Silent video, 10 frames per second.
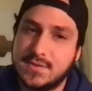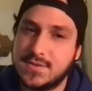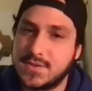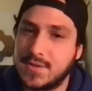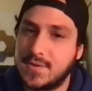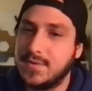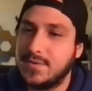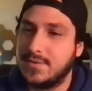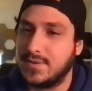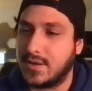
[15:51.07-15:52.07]
So
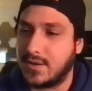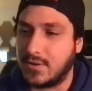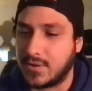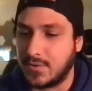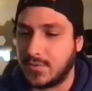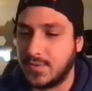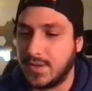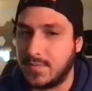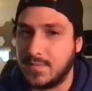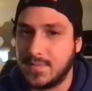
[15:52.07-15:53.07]
I'll go through them.